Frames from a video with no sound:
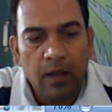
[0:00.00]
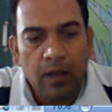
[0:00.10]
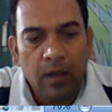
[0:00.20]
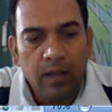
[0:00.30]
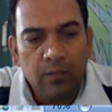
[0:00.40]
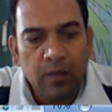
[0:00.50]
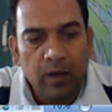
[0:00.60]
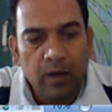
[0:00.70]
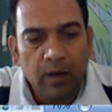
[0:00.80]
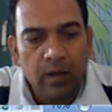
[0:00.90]
As we
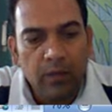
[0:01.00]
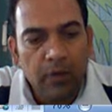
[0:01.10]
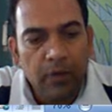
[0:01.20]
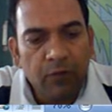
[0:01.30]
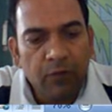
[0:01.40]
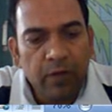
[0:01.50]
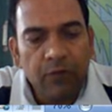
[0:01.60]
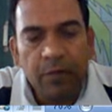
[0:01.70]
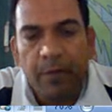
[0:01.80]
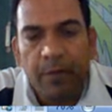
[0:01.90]
have performed the
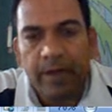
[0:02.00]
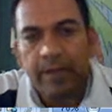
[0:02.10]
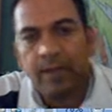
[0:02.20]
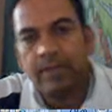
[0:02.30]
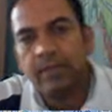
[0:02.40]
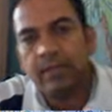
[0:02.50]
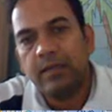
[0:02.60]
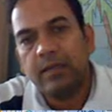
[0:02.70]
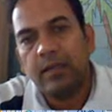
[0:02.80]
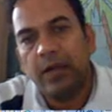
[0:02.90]
different practicals
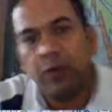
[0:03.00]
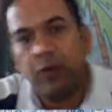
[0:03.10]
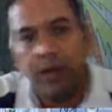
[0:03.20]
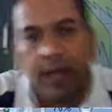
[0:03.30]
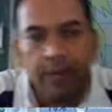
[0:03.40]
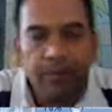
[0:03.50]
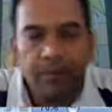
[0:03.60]
in the IoT lab,